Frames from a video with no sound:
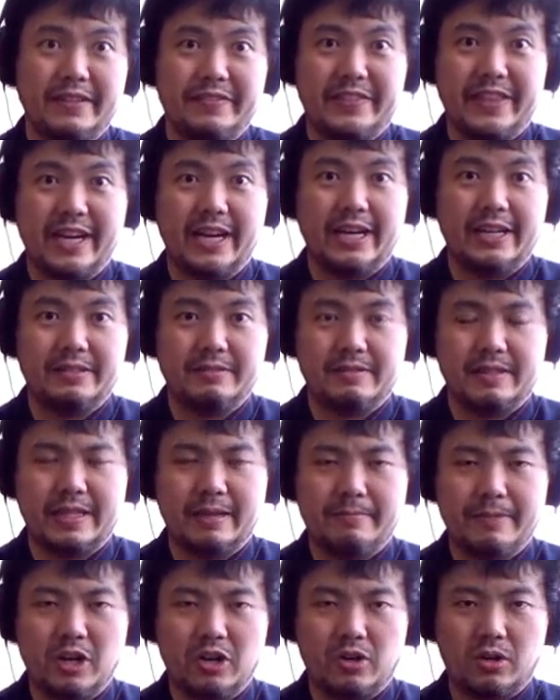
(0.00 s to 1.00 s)
the
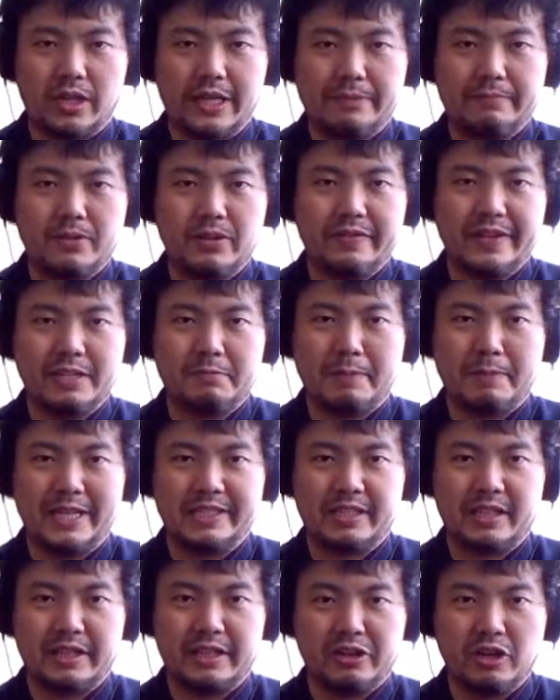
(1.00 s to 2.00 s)
Miracle League movie is
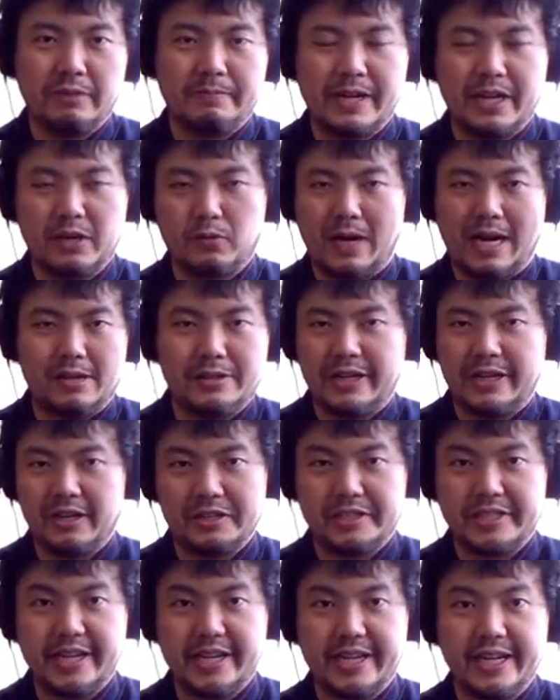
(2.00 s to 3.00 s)
basically going to be a
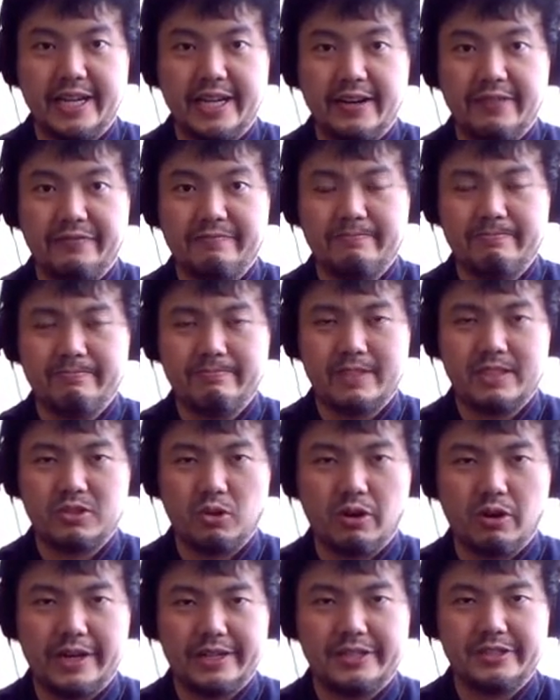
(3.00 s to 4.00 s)
Groundhog's Day
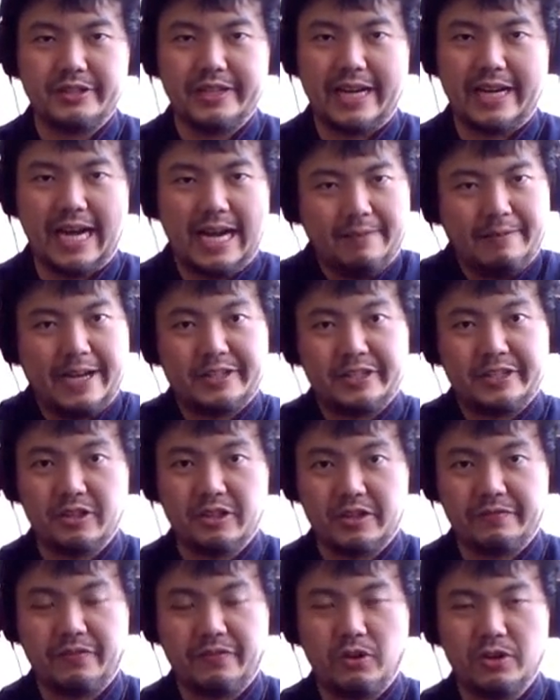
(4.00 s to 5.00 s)
story, so I'm actually
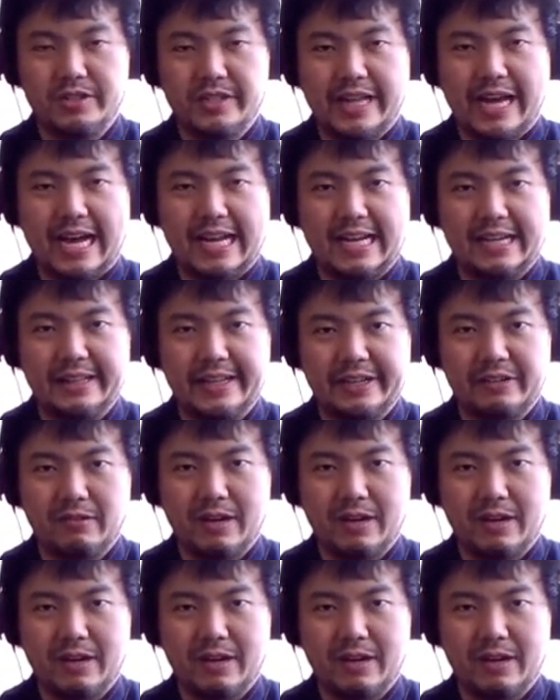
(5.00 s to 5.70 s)
looking forward to that. I like